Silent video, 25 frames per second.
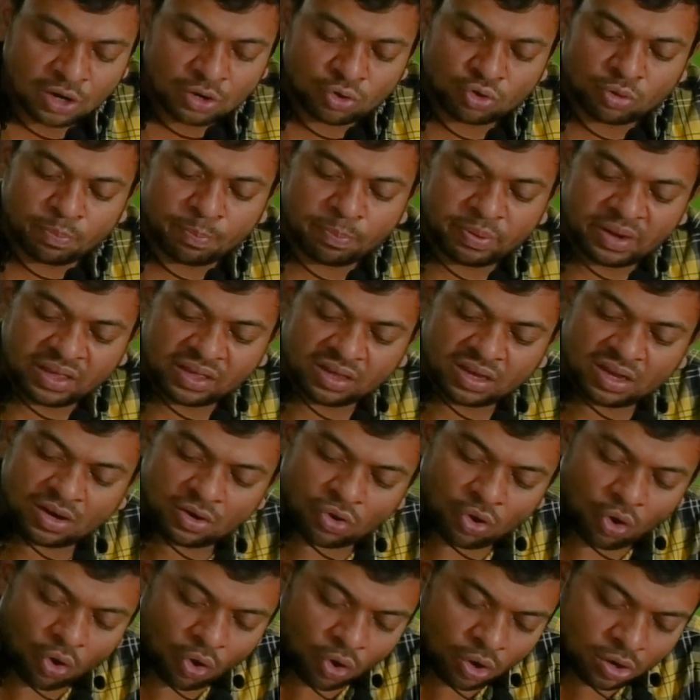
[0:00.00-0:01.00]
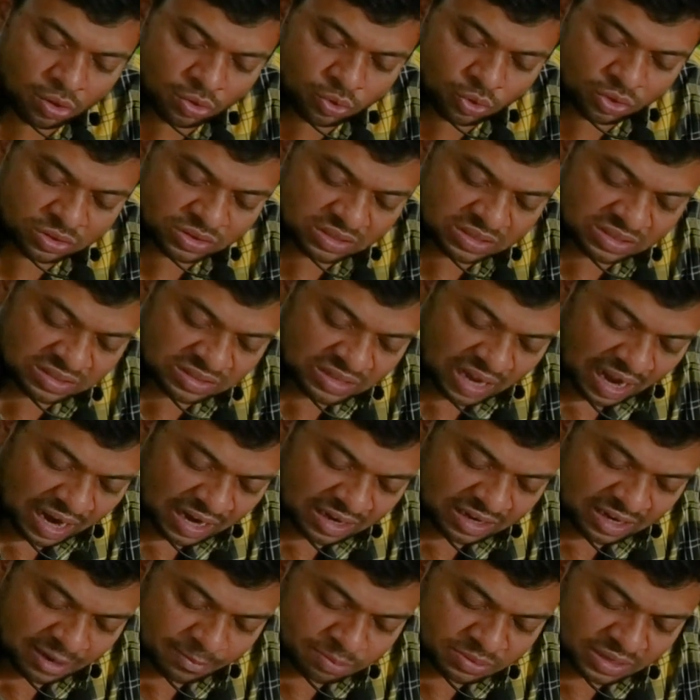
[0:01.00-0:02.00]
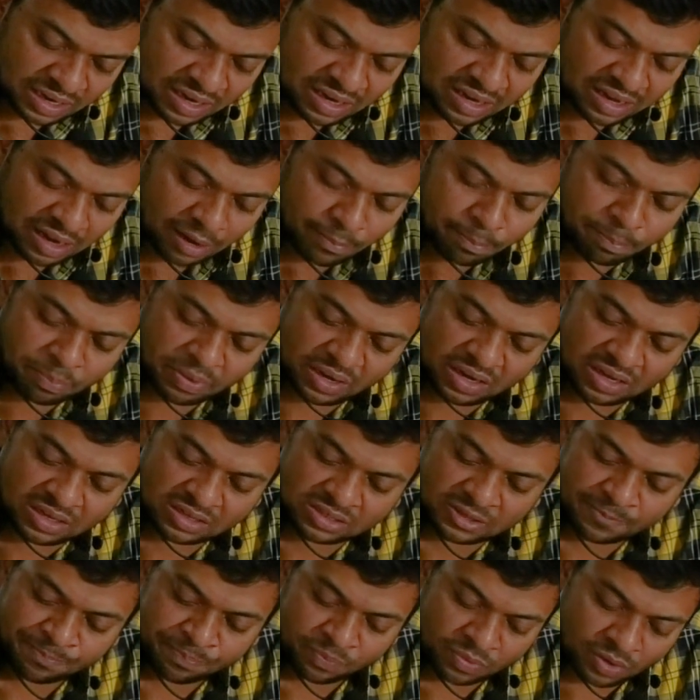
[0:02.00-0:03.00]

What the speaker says: to bring in all those startups and companies